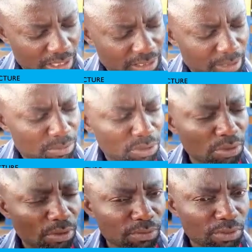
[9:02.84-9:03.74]
assembly
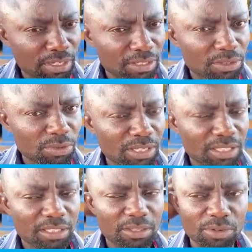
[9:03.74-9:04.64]
hall for us, so okay,
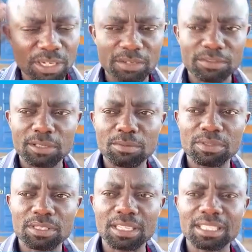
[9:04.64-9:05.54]
that they have
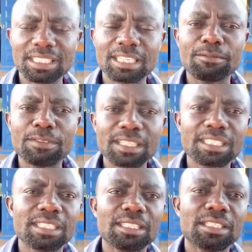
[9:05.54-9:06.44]
separate, and it's
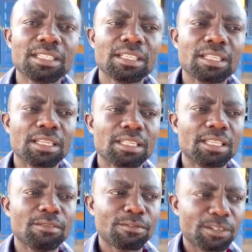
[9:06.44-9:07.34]
affecting
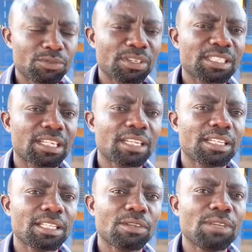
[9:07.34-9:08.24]
the infrastructure
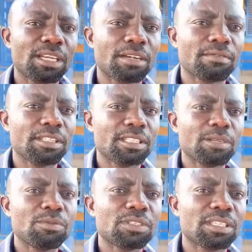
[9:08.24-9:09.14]
that we have, the
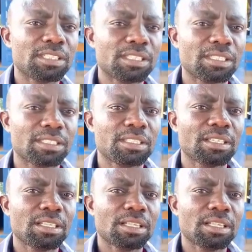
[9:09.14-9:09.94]
tables and chairs.